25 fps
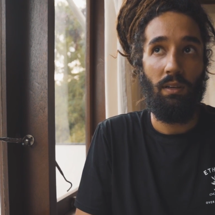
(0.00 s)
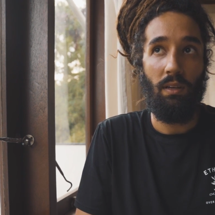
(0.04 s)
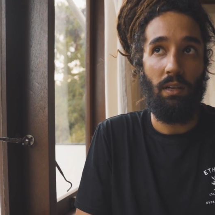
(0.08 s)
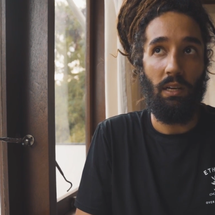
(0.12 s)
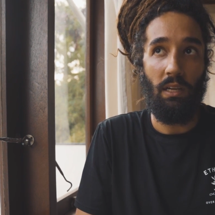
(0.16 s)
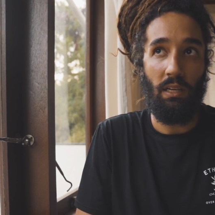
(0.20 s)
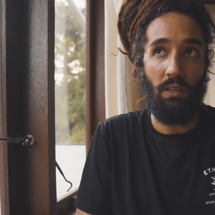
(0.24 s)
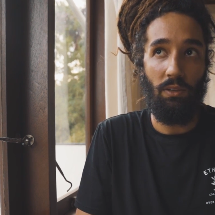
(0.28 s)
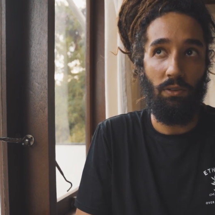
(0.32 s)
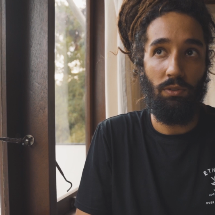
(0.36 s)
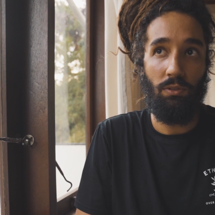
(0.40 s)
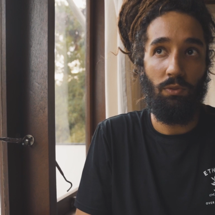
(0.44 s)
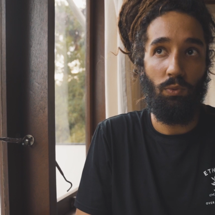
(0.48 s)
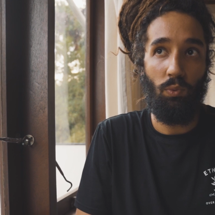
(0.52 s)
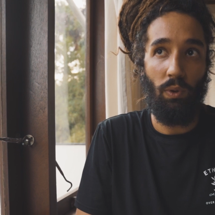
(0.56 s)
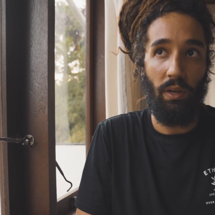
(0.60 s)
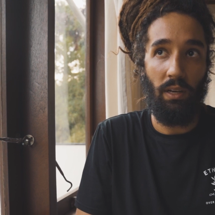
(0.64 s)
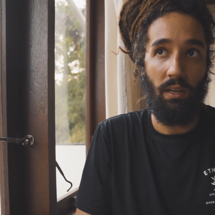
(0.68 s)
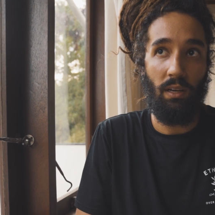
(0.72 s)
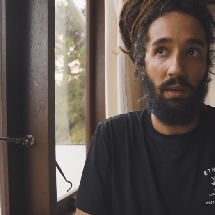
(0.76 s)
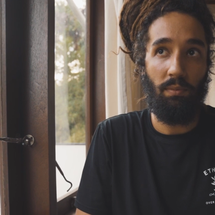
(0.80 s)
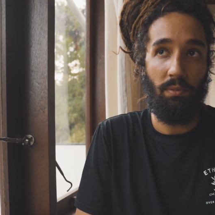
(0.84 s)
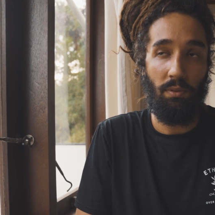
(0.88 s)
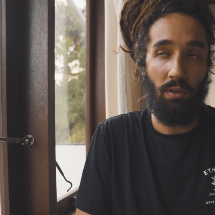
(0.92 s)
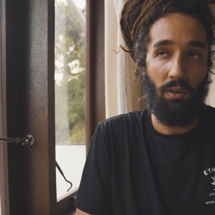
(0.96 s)
A good
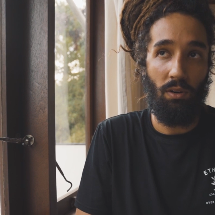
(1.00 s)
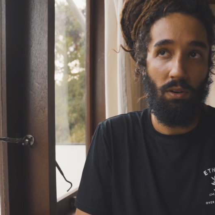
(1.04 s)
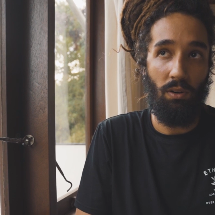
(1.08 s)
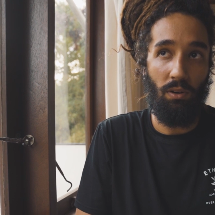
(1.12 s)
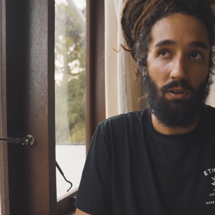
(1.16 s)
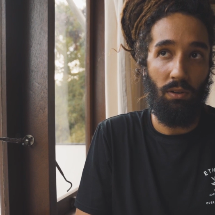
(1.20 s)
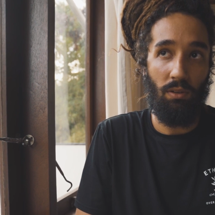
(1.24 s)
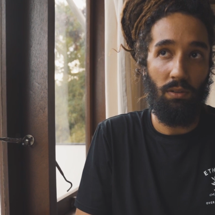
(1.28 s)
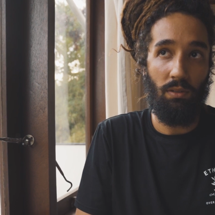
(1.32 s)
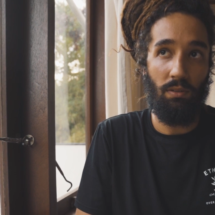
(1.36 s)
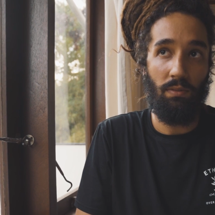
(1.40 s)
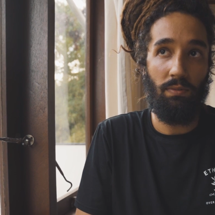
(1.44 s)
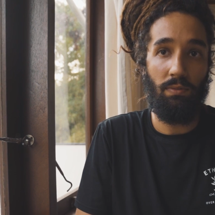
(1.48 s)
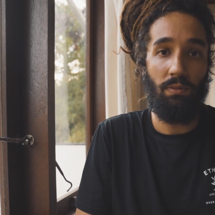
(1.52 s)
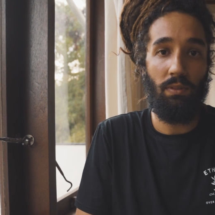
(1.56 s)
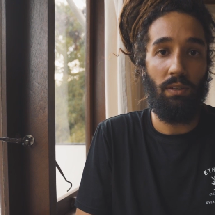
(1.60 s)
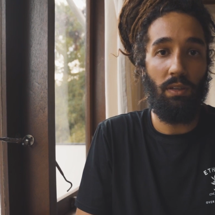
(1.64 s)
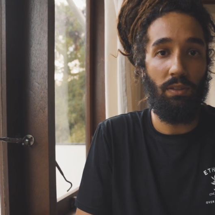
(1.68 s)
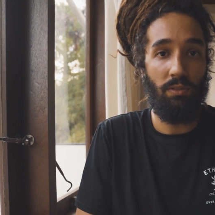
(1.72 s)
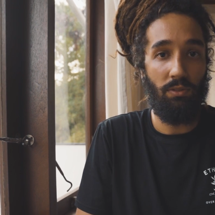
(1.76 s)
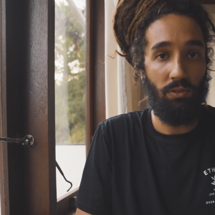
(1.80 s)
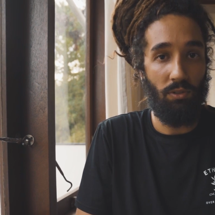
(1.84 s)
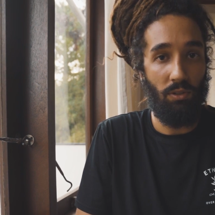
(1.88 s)
wake-up call for us